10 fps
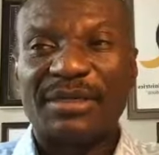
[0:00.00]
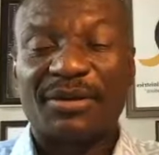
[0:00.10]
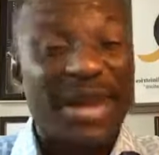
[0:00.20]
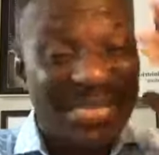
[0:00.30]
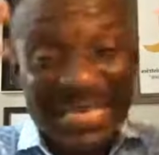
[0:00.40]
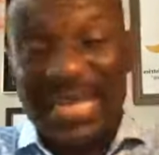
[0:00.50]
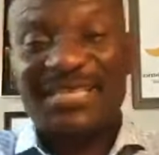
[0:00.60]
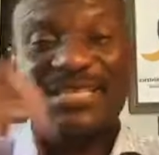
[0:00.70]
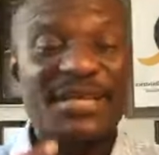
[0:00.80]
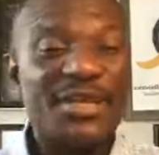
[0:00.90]

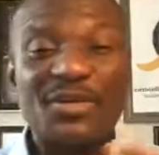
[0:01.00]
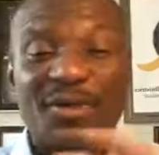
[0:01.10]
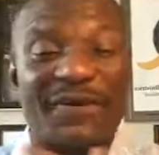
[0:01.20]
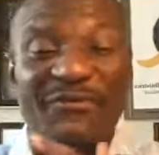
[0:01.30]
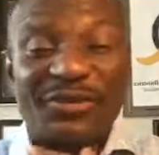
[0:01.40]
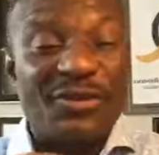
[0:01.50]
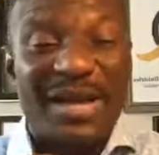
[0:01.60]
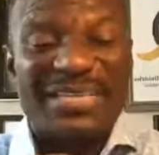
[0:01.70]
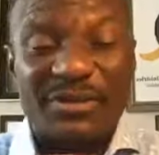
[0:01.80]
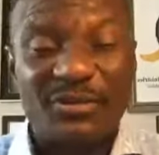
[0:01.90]
craziness you are
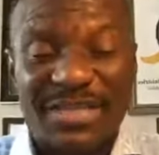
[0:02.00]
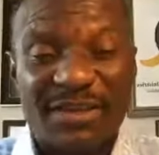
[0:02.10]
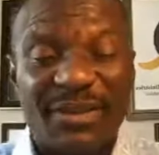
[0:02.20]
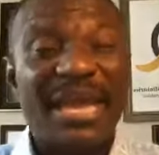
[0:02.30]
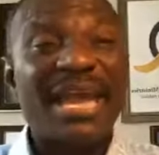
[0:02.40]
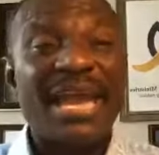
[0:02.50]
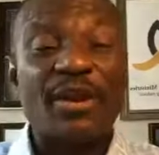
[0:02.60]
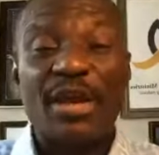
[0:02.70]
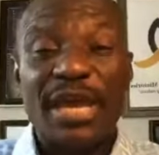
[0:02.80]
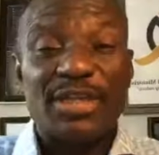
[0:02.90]
receiving,
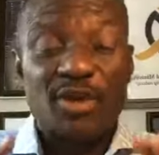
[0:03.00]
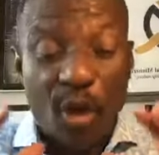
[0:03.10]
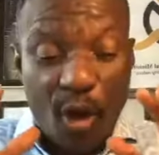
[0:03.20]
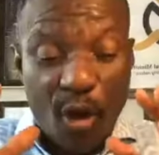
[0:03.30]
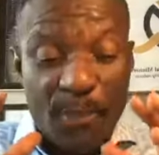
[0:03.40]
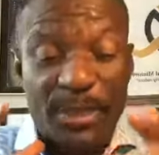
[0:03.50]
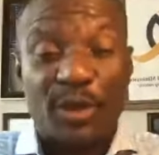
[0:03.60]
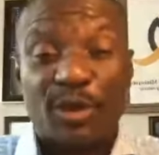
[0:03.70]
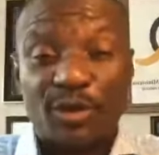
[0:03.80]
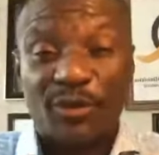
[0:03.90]
it's all
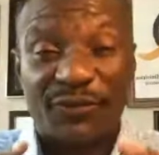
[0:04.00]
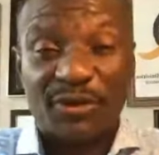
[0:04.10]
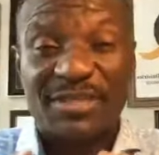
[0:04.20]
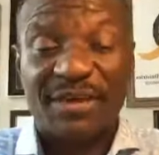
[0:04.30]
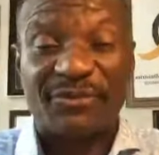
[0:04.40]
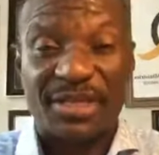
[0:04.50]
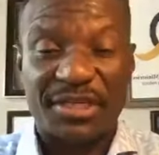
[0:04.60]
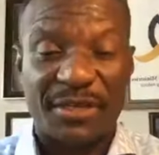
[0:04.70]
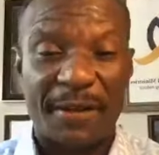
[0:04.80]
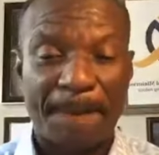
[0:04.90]
because of your
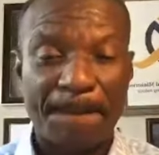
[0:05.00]
salvation.